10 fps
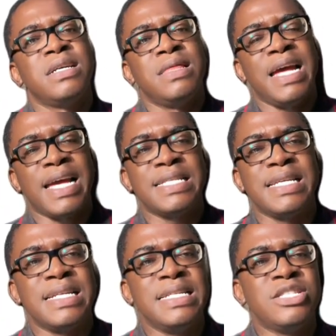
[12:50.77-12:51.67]
like I
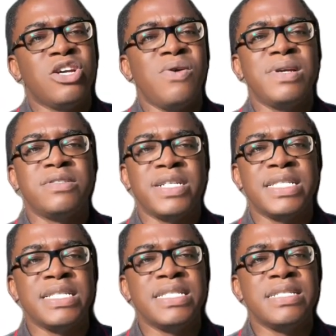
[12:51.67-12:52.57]
said, this always
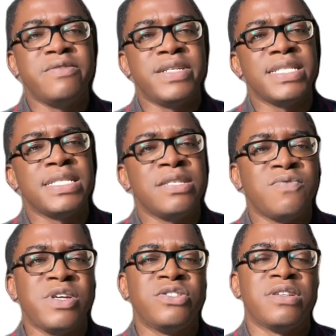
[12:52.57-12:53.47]
raises the
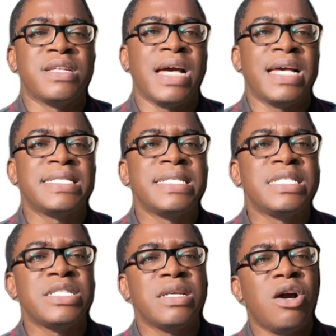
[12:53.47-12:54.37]
question: has
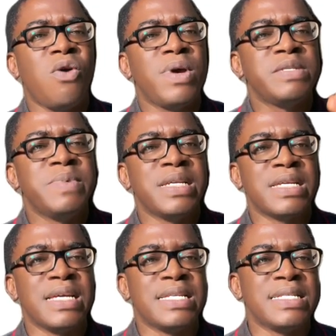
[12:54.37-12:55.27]
this always
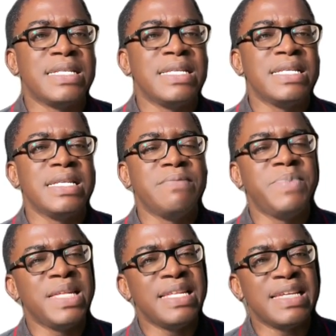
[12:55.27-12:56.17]
been
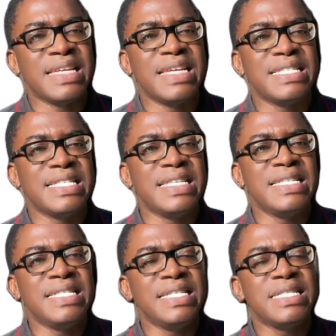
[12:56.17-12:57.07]
the case?
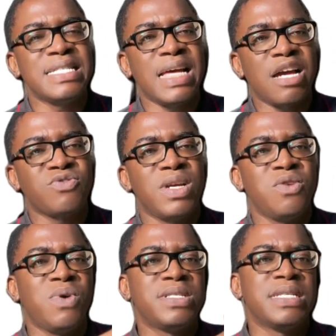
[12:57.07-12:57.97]
Is this
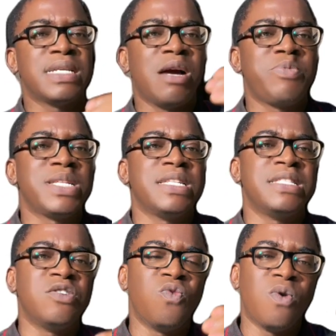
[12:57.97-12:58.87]
actually what is happening
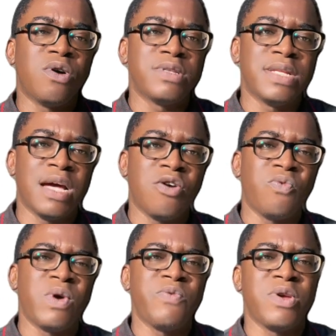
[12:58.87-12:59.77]
in the world
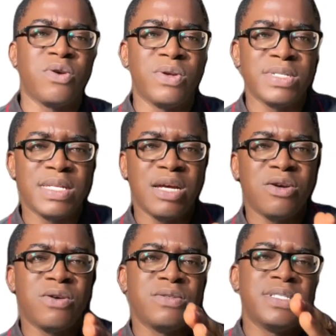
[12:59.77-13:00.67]
now, when we consider
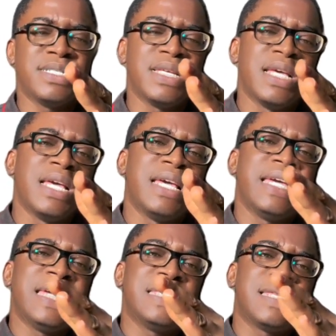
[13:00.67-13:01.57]
all these
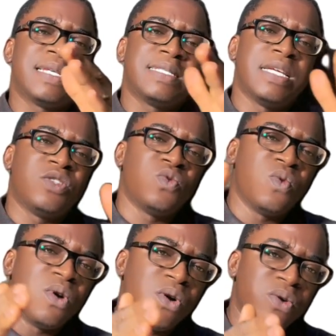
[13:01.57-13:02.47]
interstate
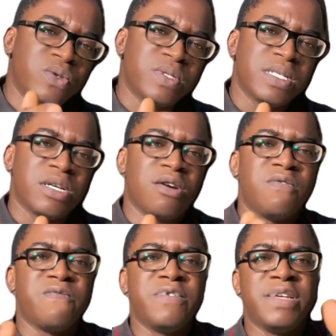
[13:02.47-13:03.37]
wars,
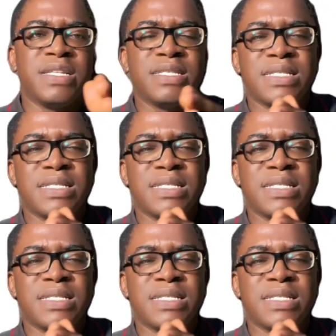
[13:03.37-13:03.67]
conflicts,